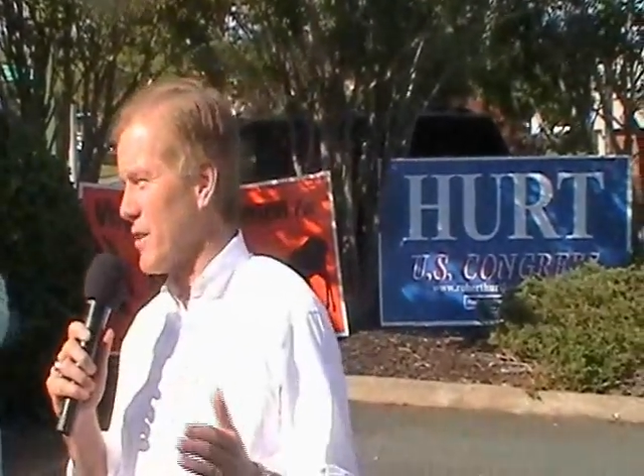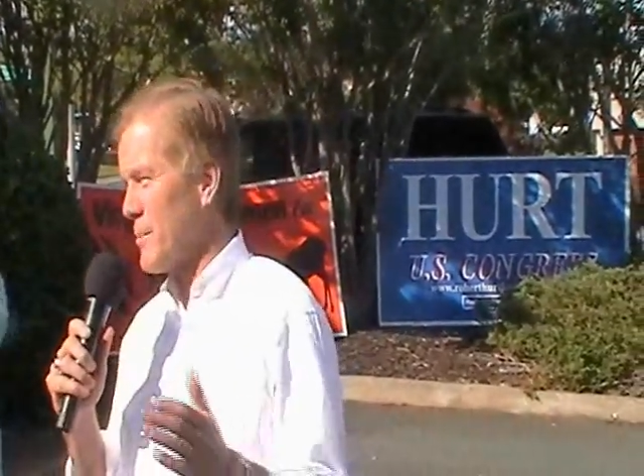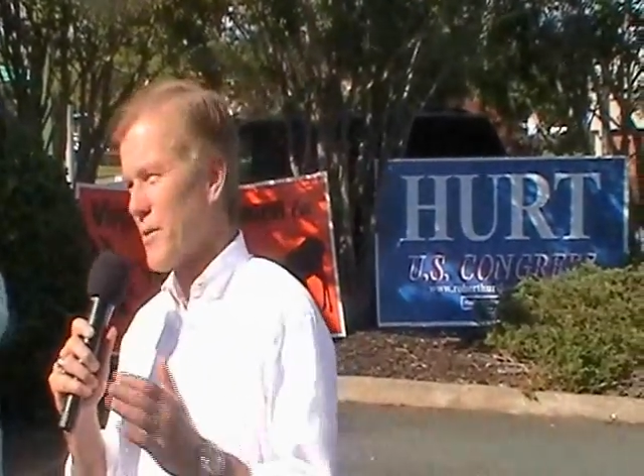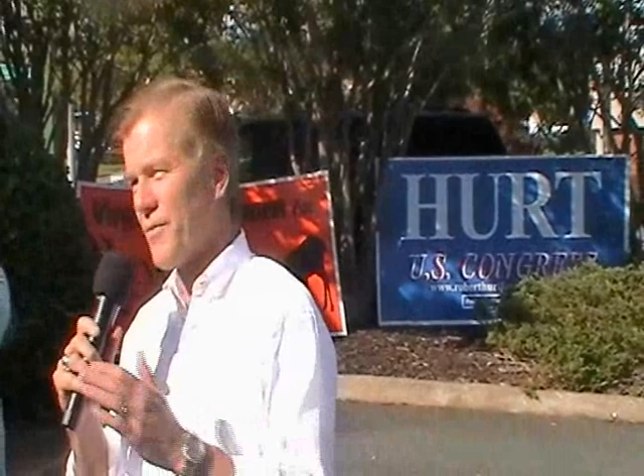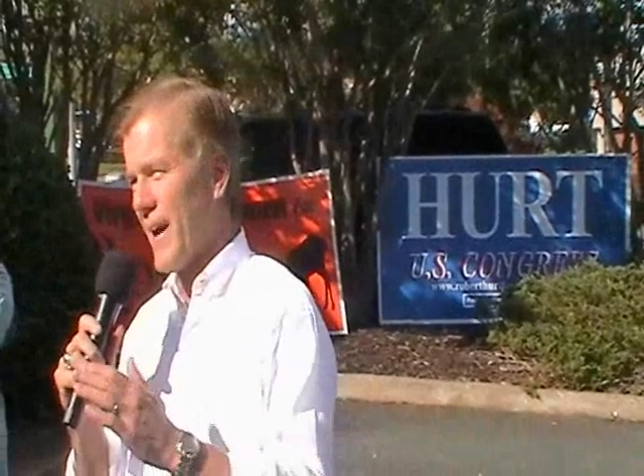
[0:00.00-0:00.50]

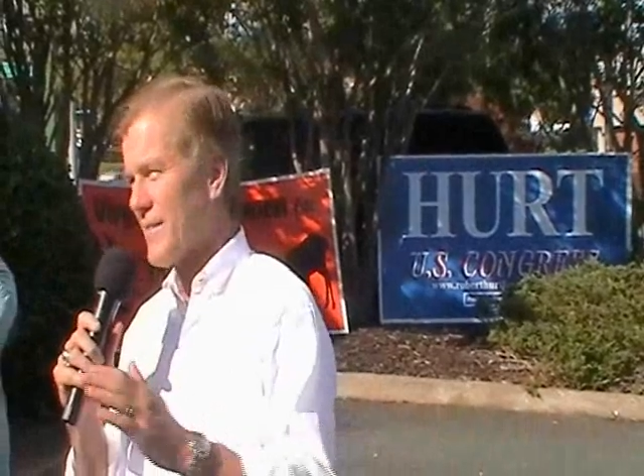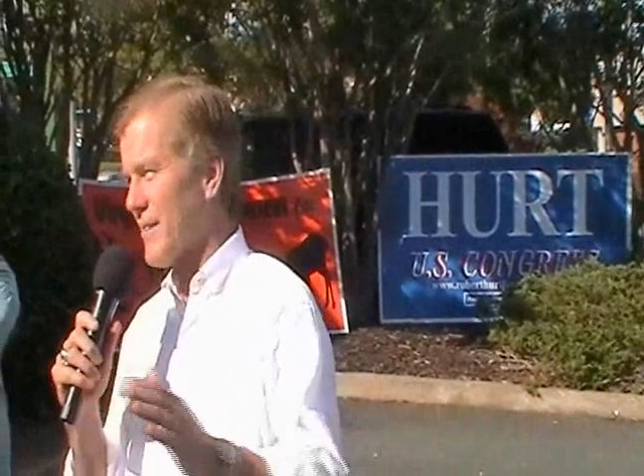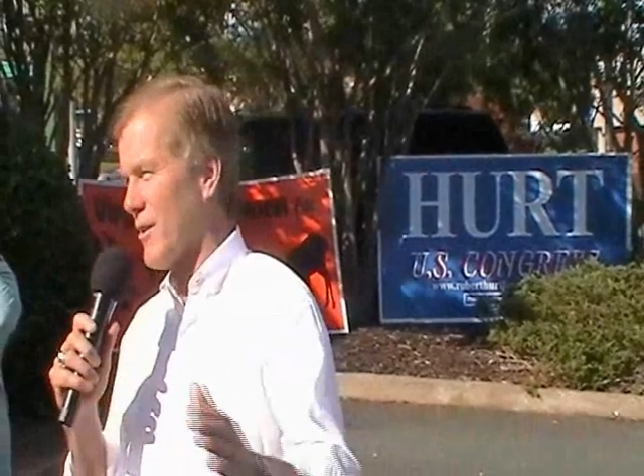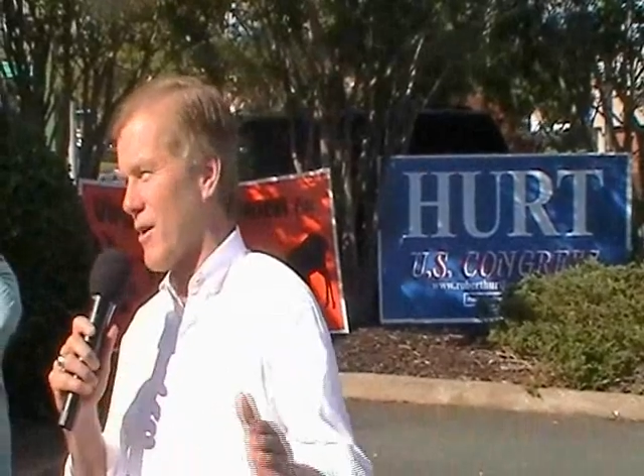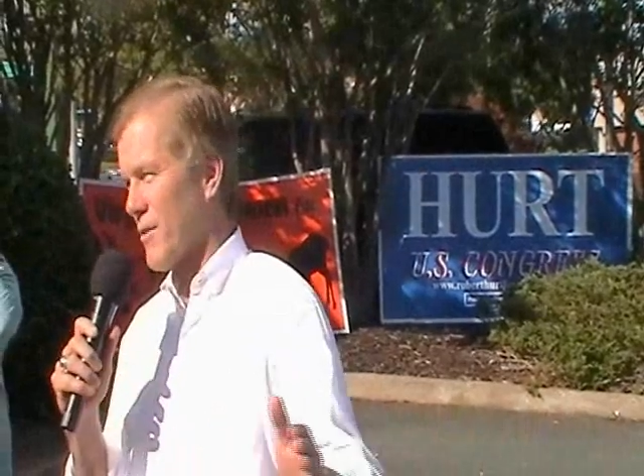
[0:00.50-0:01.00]
Sleep is
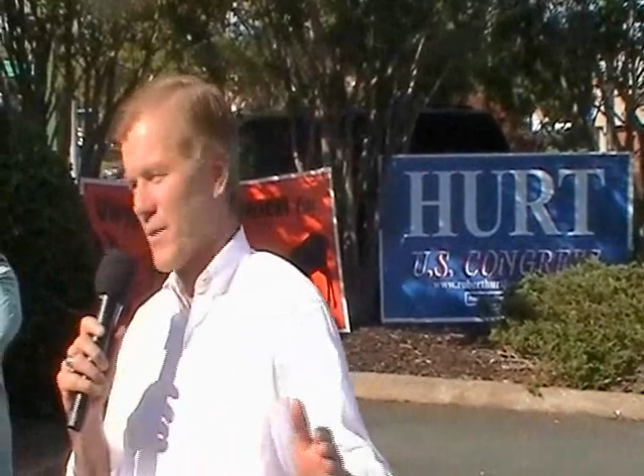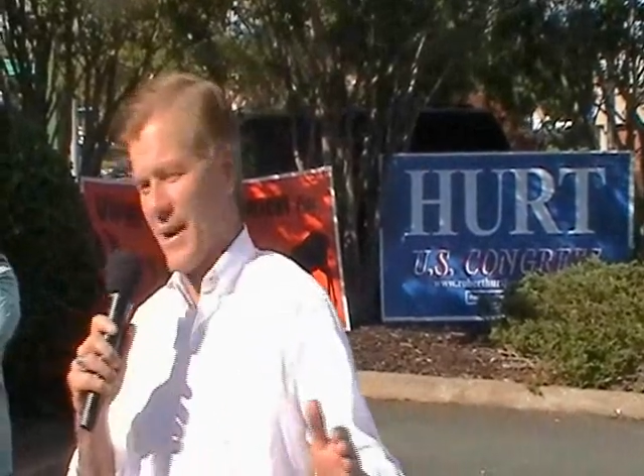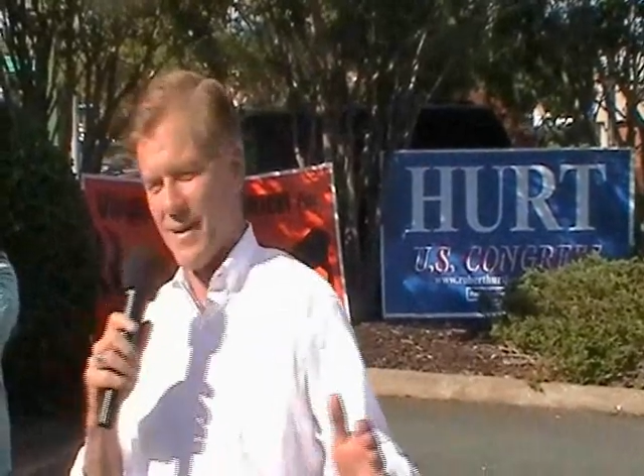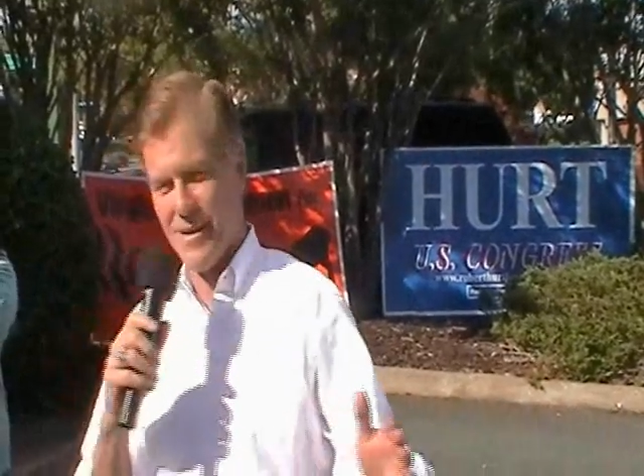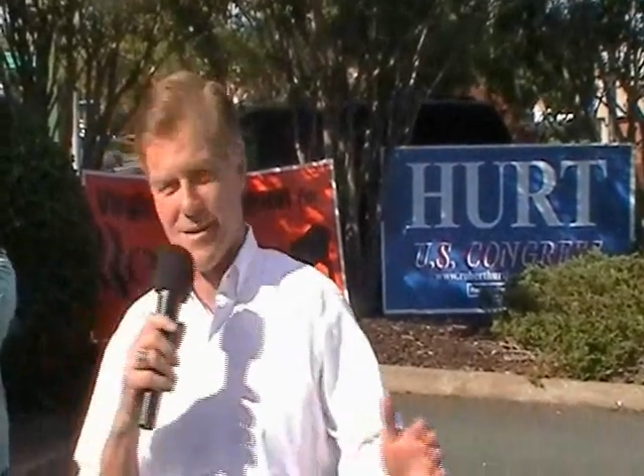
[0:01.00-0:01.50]
vastly
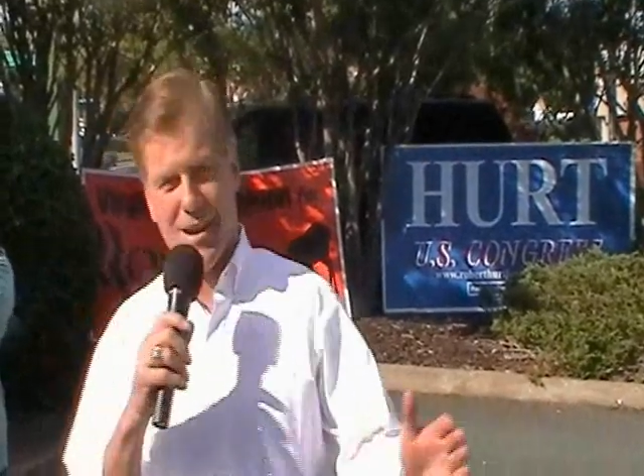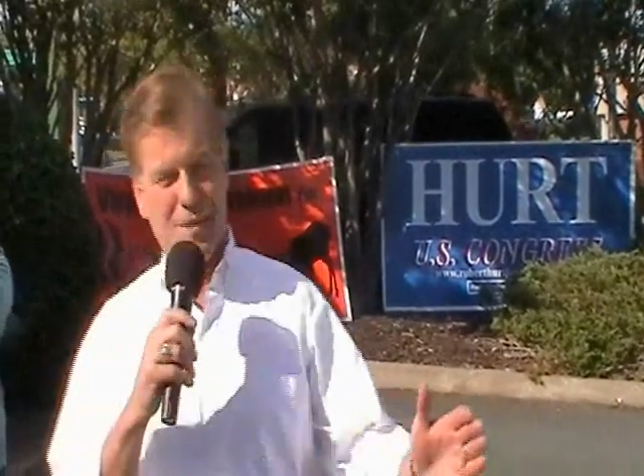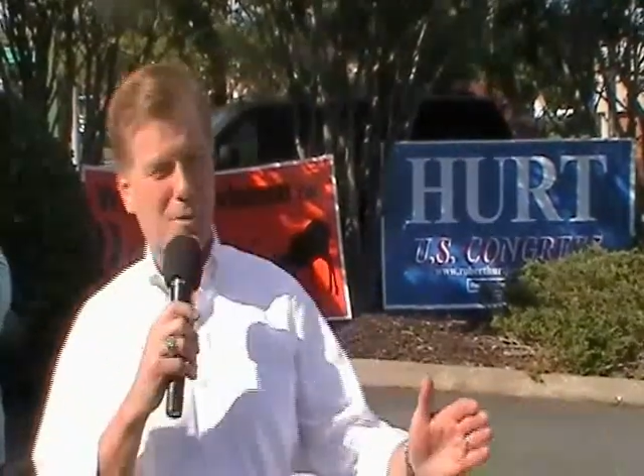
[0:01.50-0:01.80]
overrated, okay?